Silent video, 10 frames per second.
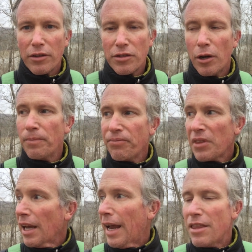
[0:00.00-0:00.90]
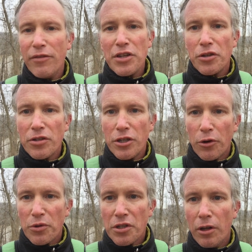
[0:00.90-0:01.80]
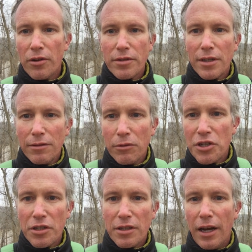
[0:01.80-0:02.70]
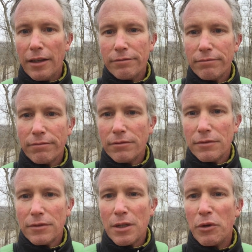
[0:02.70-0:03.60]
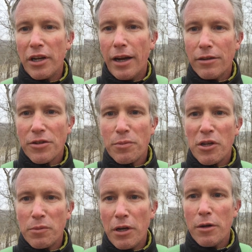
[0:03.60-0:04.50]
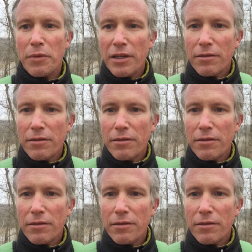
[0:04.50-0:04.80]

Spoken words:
So, and the visitor center was closed, which is come on now, you're supposed to be open.